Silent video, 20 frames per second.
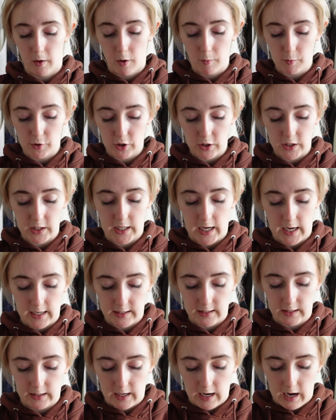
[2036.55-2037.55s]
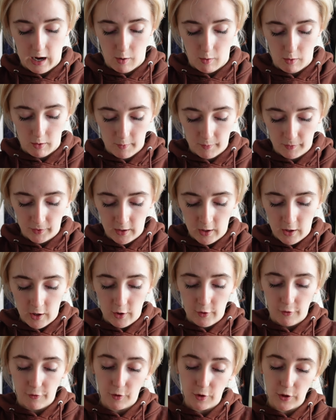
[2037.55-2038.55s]
I'm just testing it out
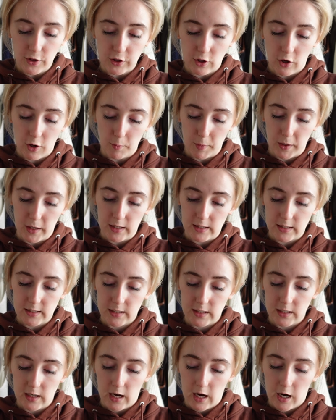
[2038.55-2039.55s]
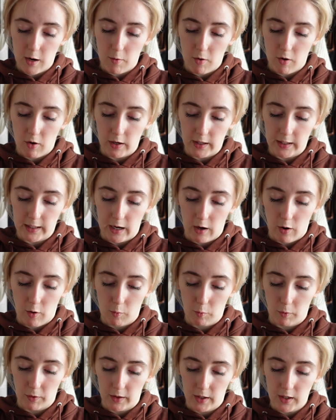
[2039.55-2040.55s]
for the time being, see how I get on
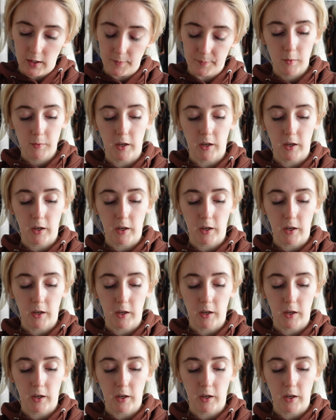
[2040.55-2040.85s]
with it.